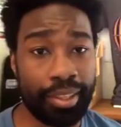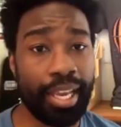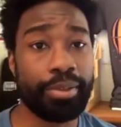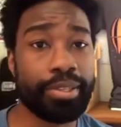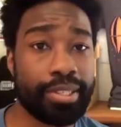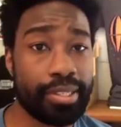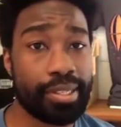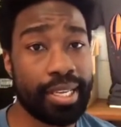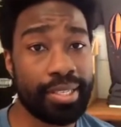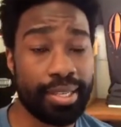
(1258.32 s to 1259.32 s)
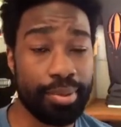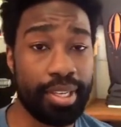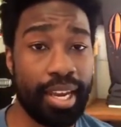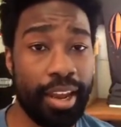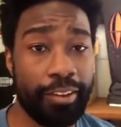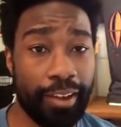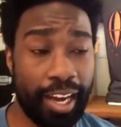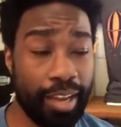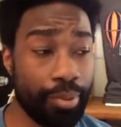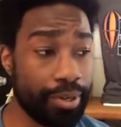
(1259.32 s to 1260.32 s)
that's that's something I
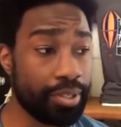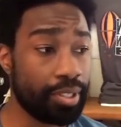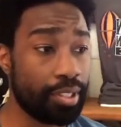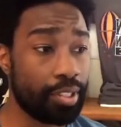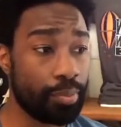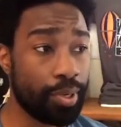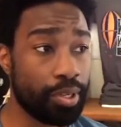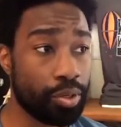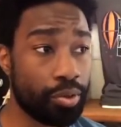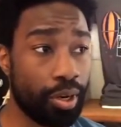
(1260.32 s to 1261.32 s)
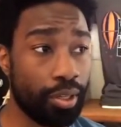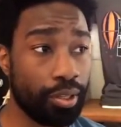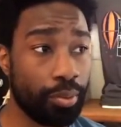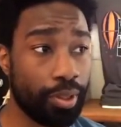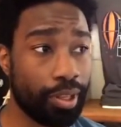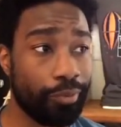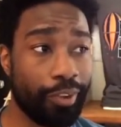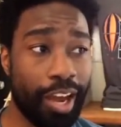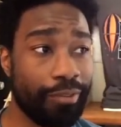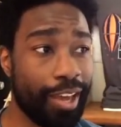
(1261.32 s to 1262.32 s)
I personally just been struggling with. i
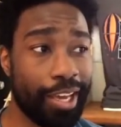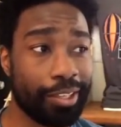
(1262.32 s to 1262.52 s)
I've had